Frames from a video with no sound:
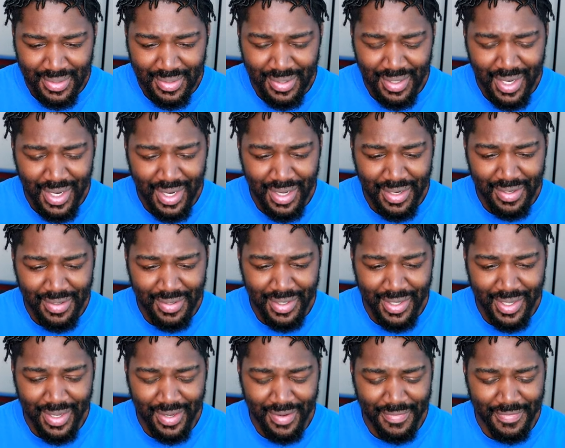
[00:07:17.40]
Right, I
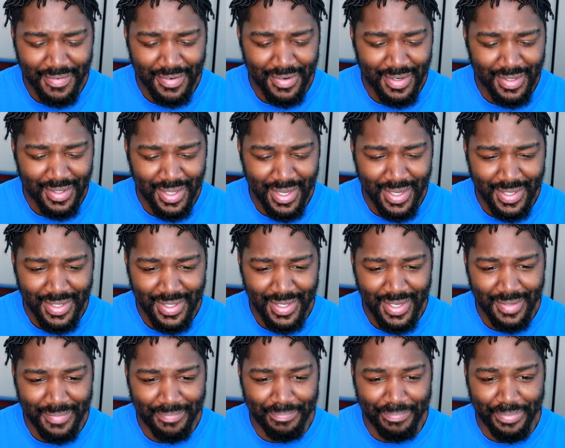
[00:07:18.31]
don't care for her like
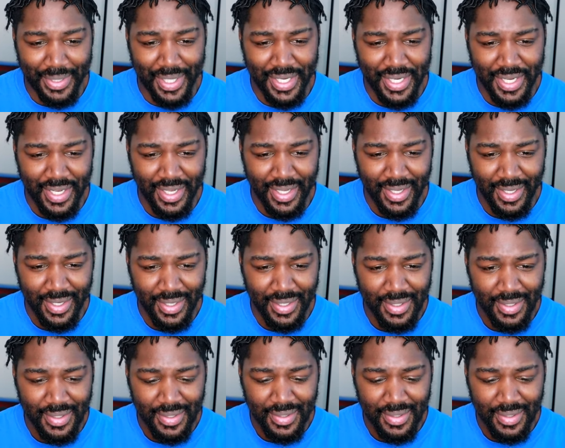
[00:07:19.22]
that, butthead.